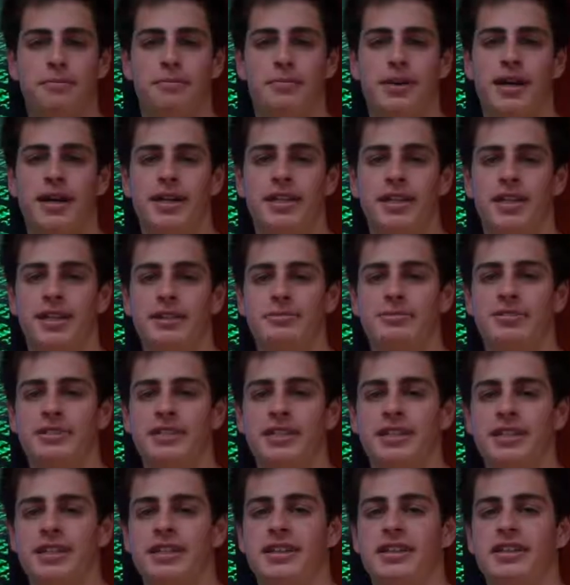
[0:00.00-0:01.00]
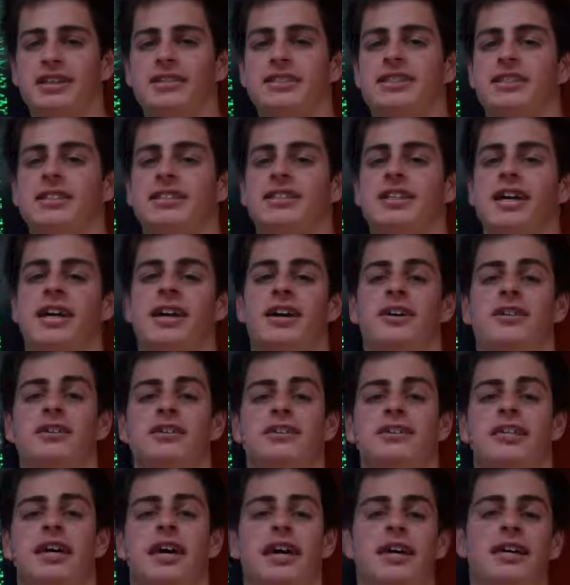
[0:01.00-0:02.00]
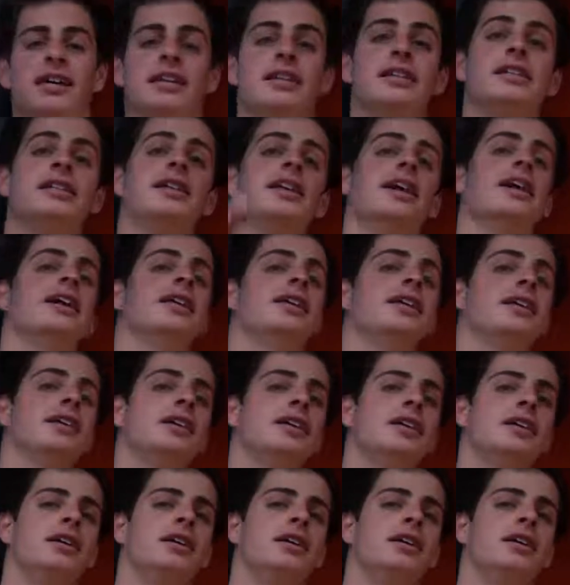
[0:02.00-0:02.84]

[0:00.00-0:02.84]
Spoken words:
my name's Nick and this is how is hacking done.